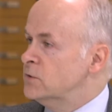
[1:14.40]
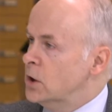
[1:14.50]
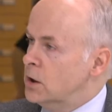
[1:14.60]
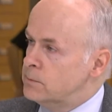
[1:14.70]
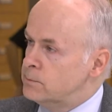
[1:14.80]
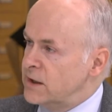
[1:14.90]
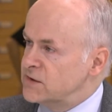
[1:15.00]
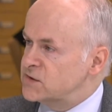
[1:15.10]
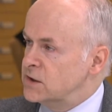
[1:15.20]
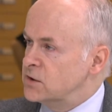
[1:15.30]
the
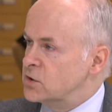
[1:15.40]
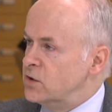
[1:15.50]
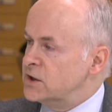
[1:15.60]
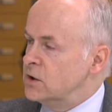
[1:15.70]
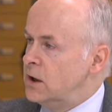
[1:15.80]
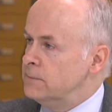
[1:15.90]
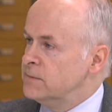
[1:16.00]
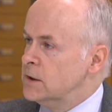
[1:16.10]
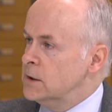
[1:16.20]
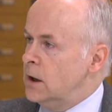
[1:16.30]
Palestinian curricula
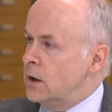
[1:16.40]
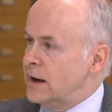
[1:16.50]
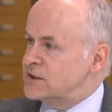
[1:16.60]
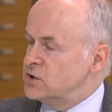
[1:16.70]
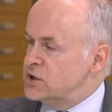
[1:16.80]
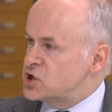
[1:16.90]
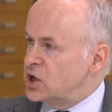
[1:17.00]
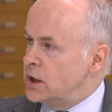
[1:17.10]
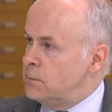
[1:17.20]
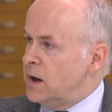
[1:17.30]
are actually
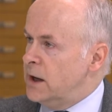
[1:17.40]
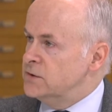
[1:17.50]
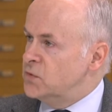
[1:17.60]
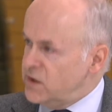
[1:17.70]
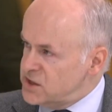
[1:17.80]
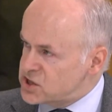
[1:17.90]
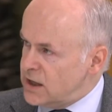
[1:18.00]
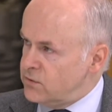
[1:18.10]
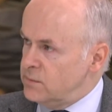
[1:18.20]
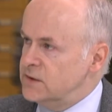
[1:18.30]
chaired by the Finnish
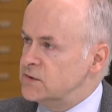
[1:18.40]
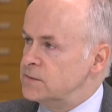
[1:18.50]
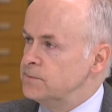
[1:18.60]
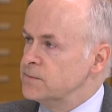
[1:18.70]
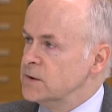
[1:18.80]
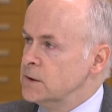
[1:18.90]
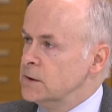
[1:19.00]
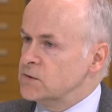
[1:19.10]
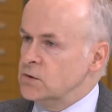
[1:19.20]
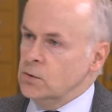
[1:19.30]
government.
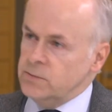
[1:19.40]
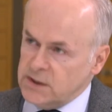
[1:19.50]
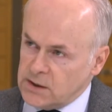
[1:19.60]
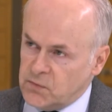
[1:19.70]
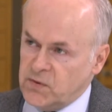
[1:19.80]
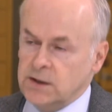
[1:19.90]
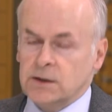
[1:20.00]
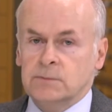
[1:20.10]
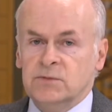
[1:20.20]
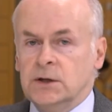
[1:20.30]
So being a Finn
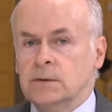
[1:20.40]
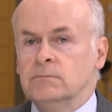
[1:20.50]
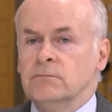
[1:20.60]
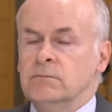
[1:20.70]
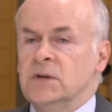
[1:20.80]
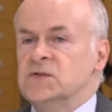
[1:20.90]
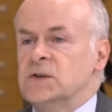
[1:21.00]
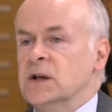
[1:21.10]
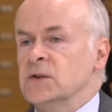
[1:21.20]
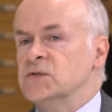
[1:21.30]
and being based
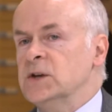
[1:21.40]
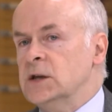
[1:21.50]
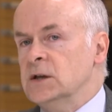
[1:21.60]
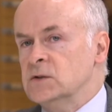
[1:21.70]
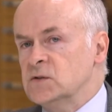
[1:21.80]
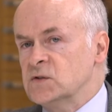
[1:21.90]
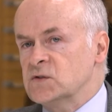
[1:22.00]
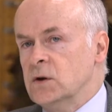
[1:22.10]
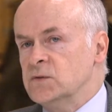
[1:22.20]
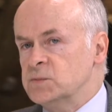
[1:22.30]
in Helsinki, this
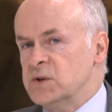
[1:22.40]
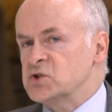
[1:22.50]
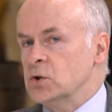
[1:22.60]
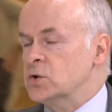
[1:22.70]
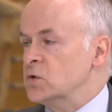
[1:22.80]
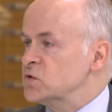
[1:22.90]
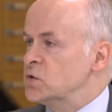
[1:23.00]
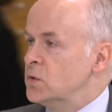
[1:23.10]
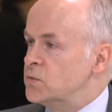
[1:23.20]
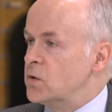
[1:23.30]
is of special
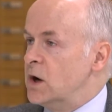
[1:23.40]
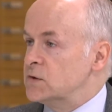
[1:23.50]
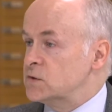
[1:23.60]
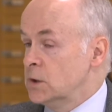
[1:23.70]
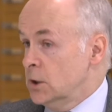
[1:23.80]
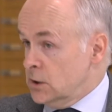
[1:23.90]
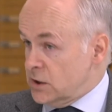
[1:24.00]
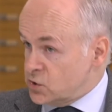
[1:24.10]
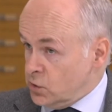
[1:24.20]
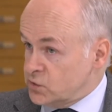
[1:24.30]
concern for us. I
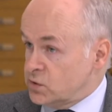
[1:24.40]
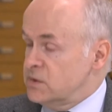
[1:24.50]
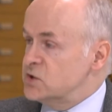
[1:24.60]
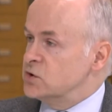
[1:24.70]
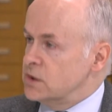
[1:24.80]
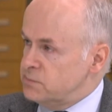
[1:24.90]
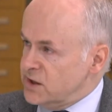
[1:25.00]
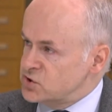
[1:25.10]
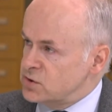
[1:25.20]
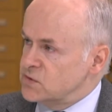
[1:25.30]
should also mention that
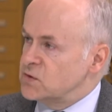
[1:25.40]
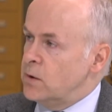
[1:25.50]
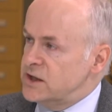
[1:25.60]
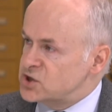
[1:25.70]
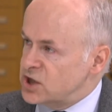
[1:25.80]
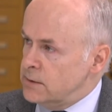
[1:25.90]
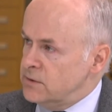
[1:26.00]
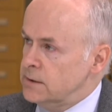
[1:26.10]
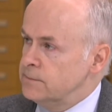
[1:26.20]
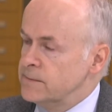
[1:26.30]
Belgium is the vice chairman.